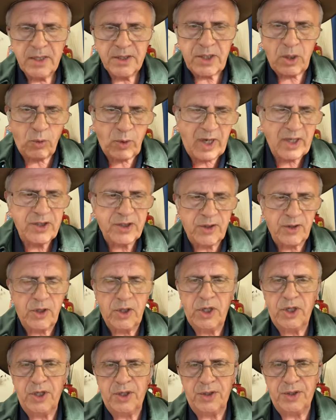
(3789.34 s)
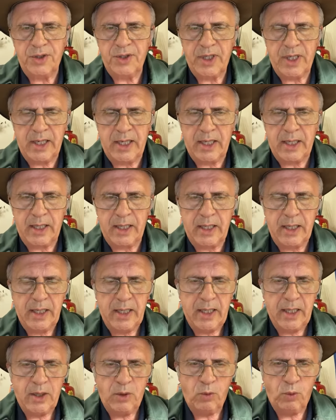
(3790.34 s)
So once you learn uh,
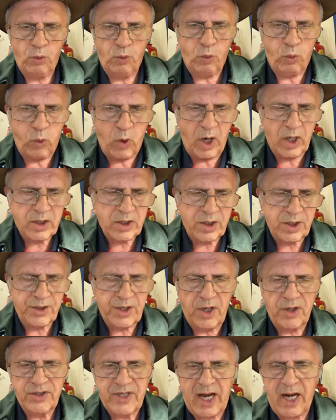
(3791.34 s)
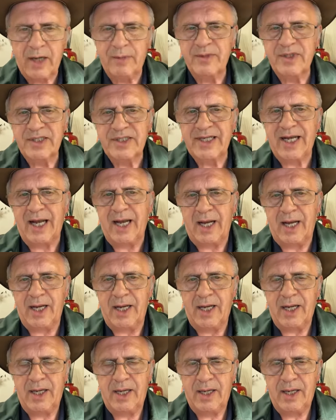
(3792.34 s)
what those elements are,